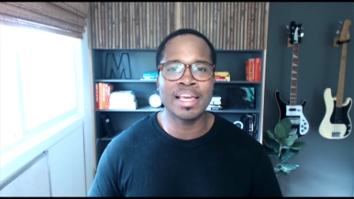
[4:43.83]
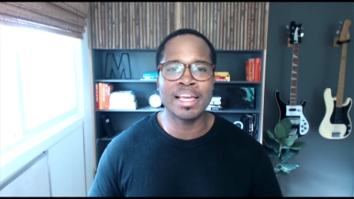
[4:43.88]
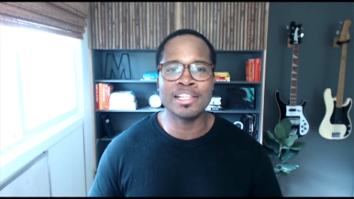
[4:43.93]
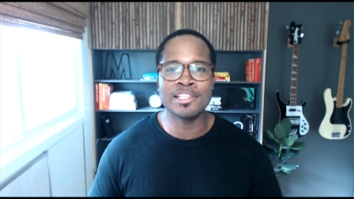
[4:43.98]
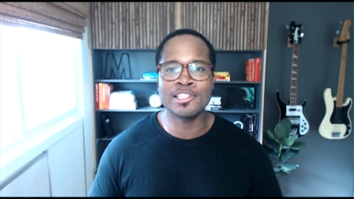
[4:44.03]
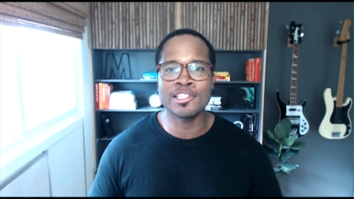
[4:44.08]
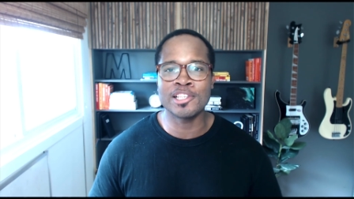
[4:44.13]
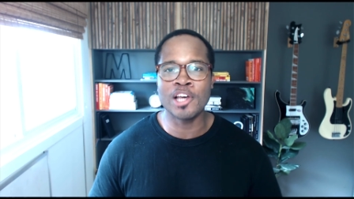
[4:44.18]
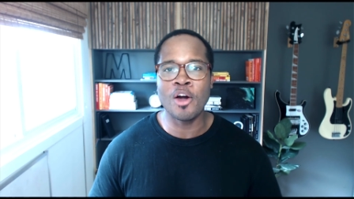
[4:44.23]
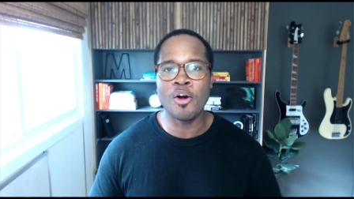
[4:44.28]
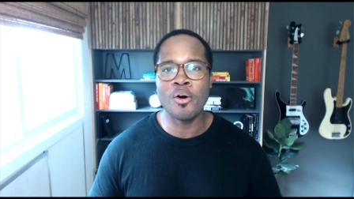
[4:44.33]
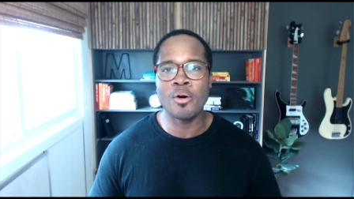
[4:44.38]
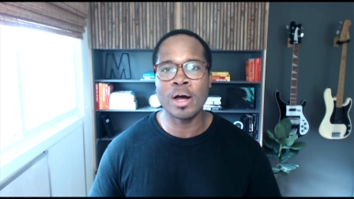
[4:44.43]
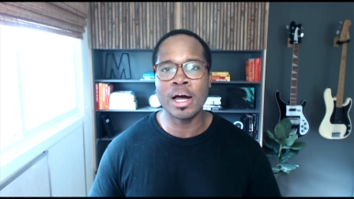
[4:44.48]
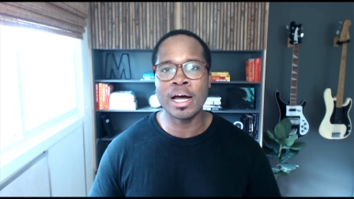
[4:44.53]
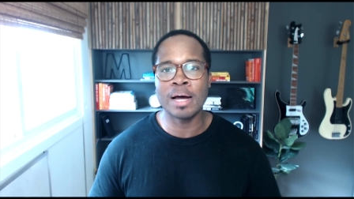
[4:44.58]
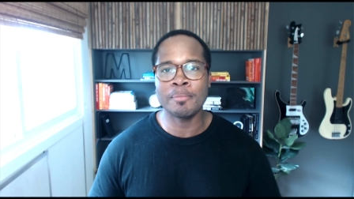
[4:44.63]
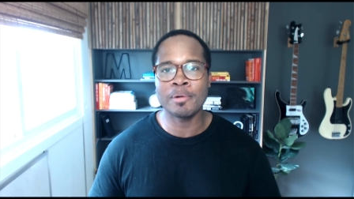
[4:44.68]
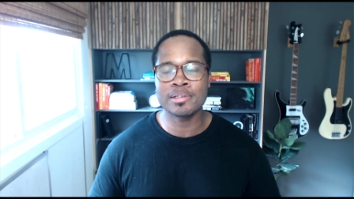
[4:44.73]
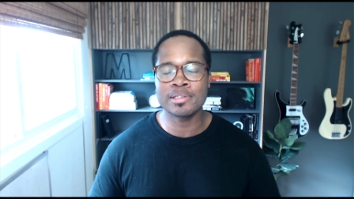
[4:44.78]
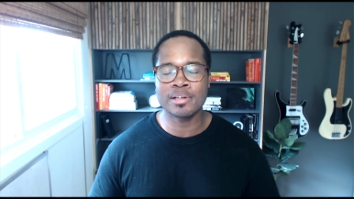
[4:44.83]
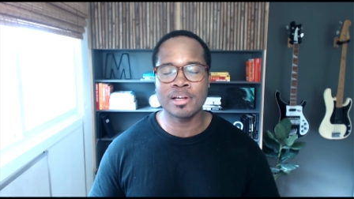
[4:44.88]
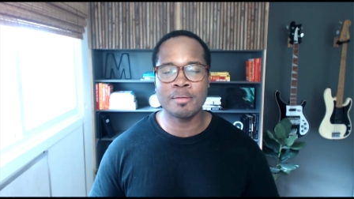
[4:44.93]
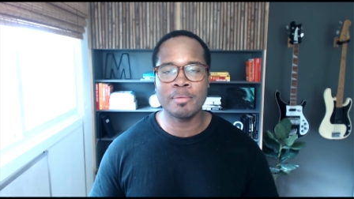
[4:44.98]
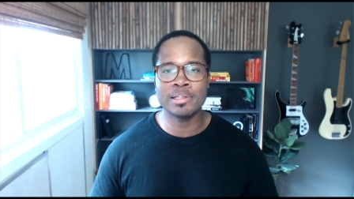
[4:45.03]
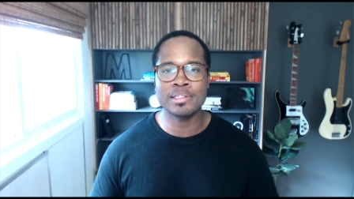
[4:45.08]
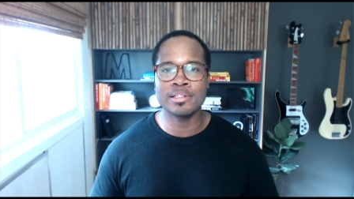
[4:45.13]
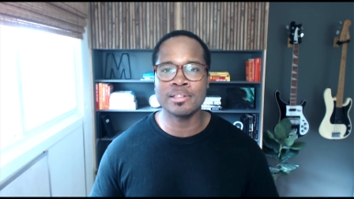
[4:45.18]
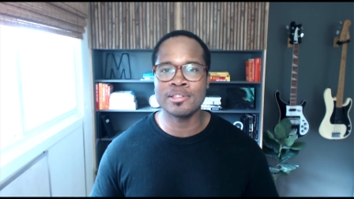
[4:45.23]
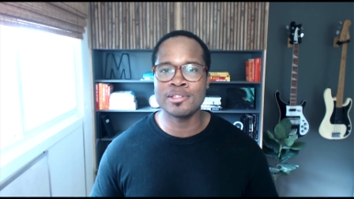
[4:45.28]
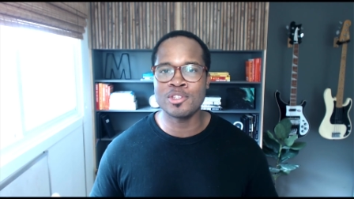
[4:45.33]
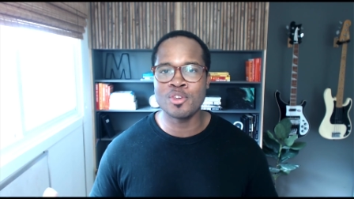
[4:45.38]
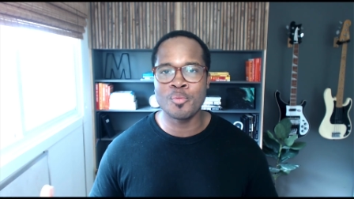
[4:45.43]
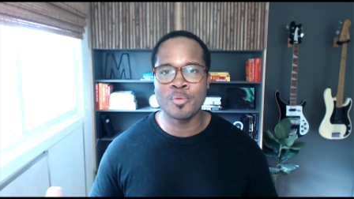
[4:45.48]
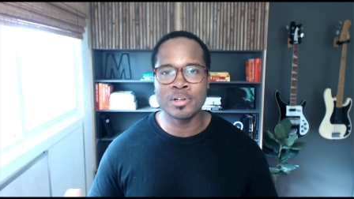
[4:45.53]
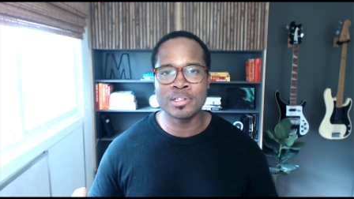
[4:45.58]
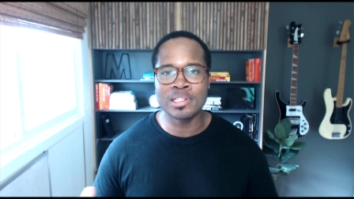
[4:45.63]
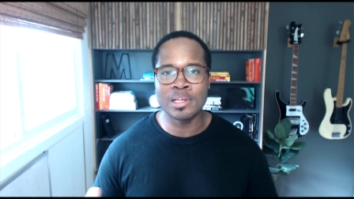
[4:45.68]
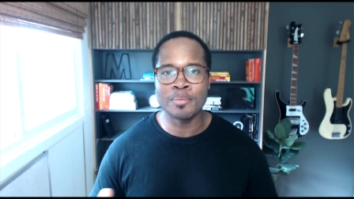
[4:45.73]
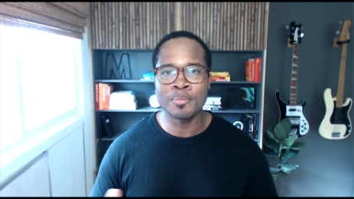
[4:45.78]
And so um, Asana makes it
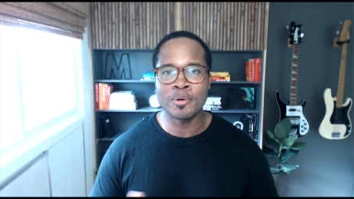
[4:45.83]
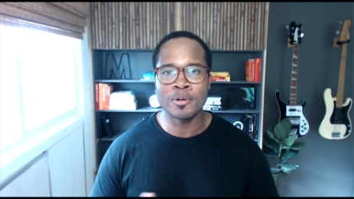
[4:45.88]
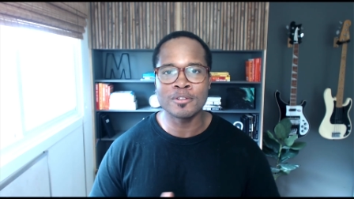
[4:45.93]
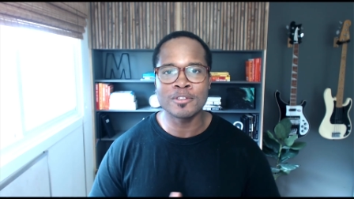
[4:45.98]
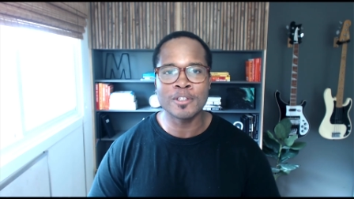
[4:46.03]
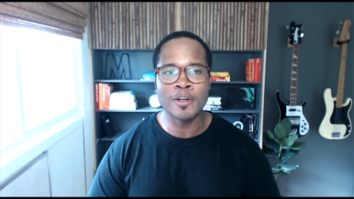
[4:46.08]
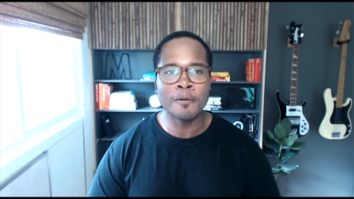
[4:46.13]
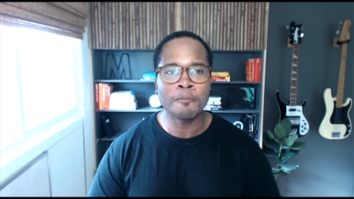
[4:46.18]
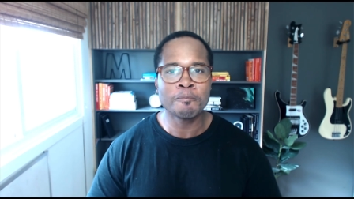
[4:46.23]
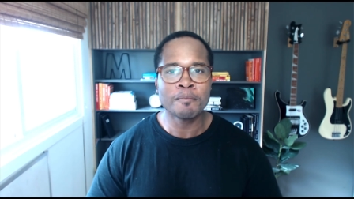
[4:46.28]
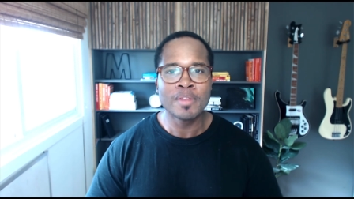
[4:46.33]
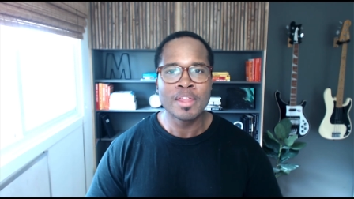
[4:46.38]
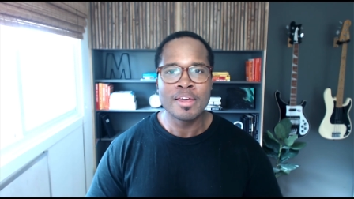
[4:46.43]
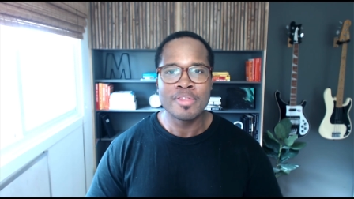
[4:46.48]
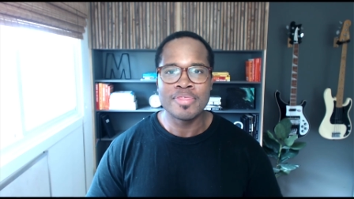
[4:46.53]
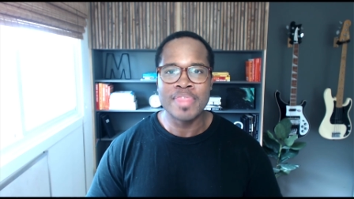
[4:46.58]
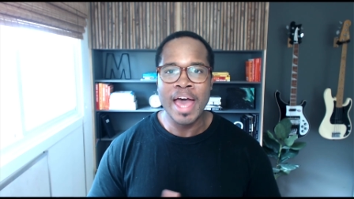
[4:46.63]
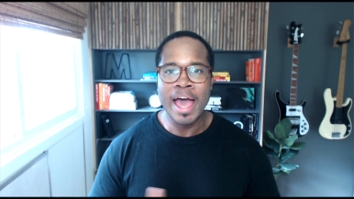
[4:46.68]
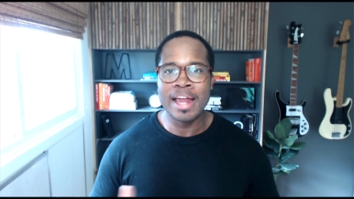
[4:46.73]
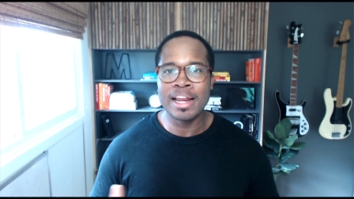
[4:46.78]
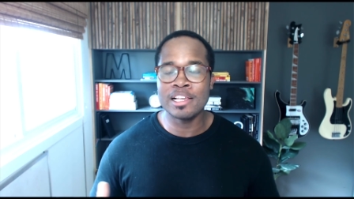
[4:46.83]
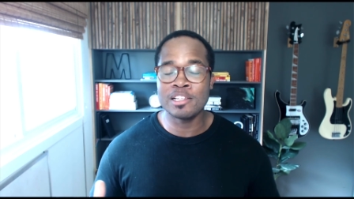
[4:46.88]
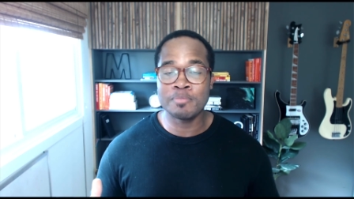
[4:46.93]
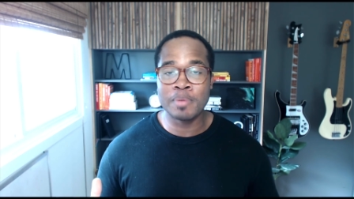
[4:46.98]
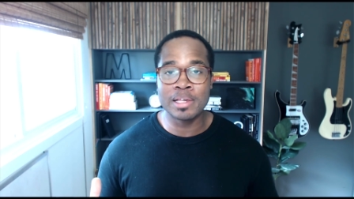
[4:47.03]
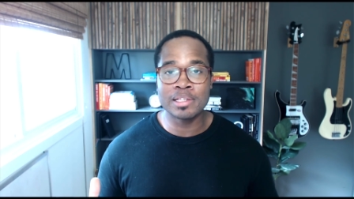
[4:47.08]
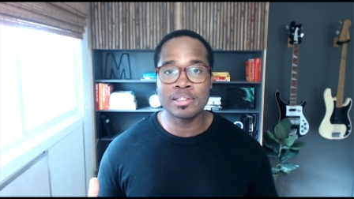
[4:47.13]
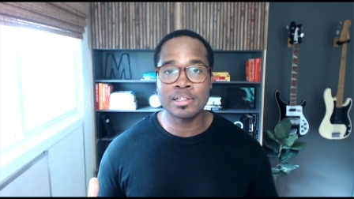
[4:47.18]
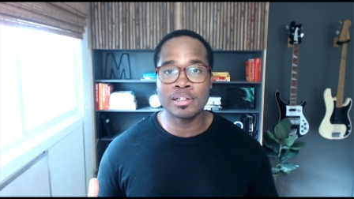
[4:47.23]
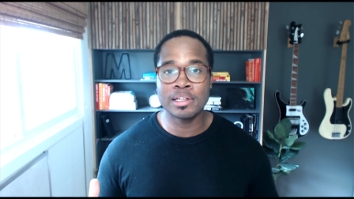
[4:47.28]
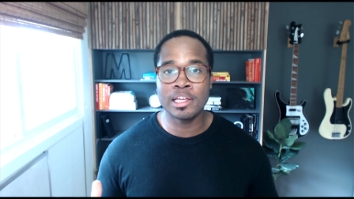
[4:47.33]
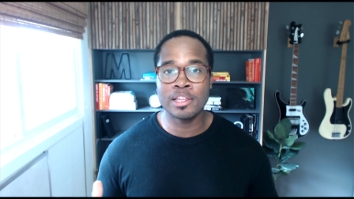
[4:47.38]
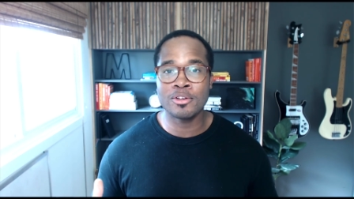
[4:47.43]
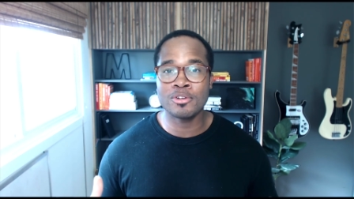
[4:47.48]
super simple. So that is basically it.